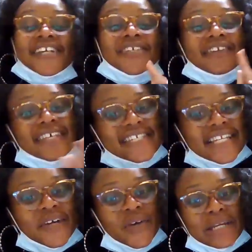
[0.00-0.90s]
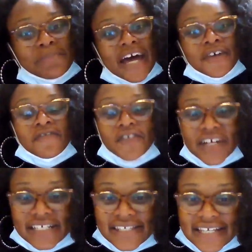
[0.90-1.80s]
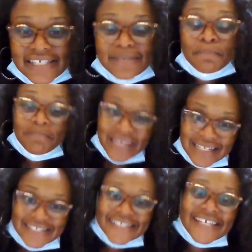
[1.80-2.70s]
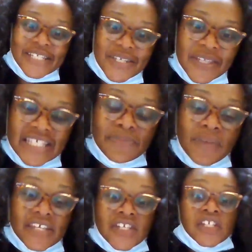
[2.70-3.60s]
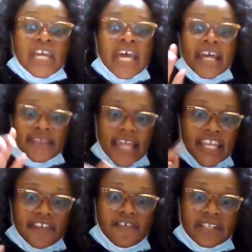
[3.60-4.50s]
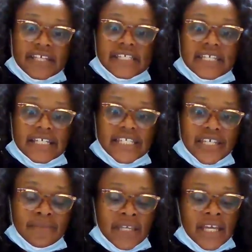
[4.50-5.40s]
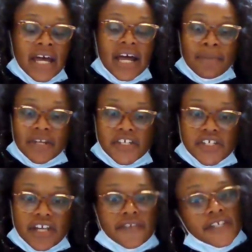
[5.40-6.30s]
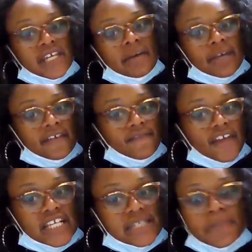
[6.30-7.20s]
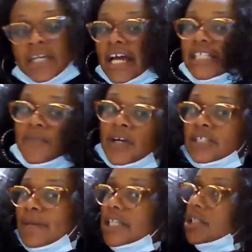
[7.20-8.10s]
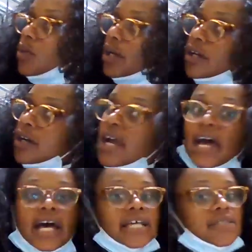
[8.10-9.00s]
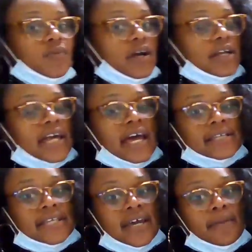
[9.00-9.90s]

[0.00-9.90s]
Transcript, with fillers: So this will Queen now 46 minutes into this message. Thank you for listening to me. I'm going to share this on my Facebook as well as my Twitter, as well as